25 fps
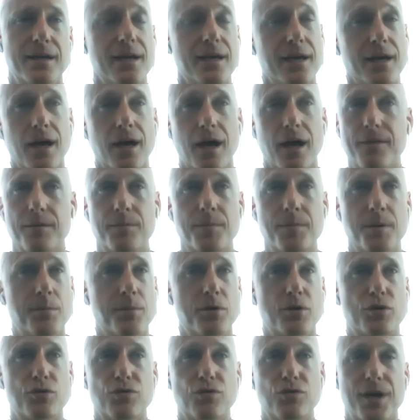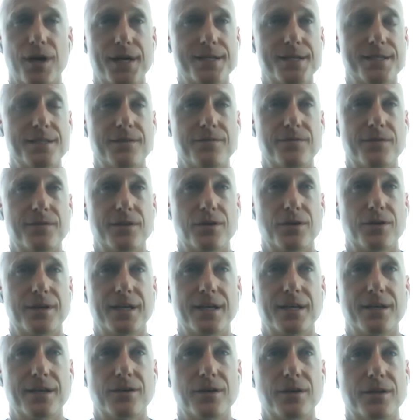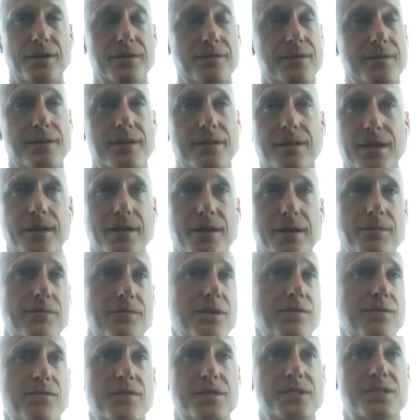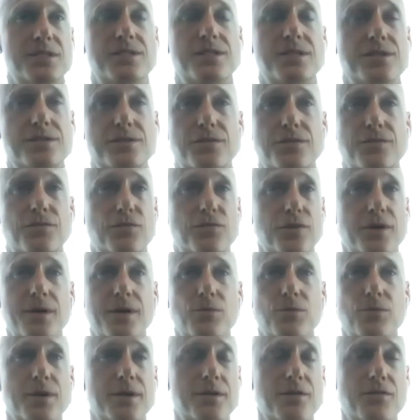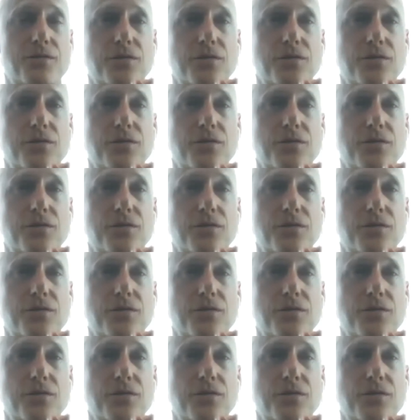I think people are crazy if they're not getting on it, even if it's just the free one. The